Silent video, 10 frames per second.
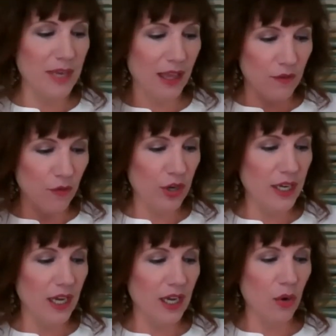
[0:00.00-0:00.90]

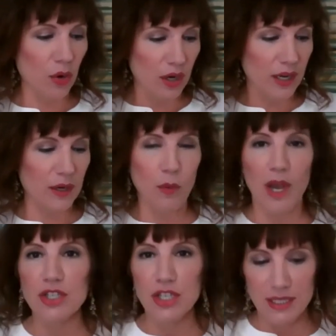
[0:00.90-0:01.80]
California, Oregon, and
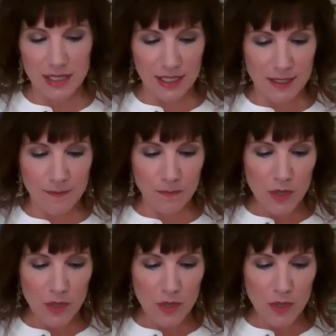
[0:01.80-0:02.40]
Washington.